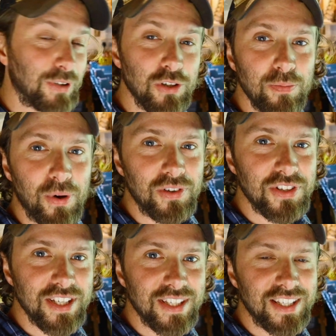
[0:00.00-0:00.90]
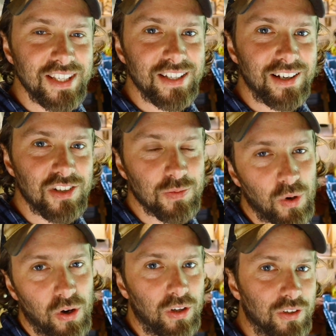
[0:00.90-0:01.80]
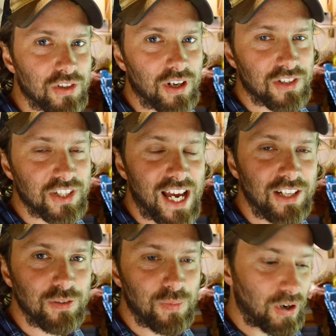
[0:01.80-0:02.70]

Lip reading: blue boxes, this is our small, our standard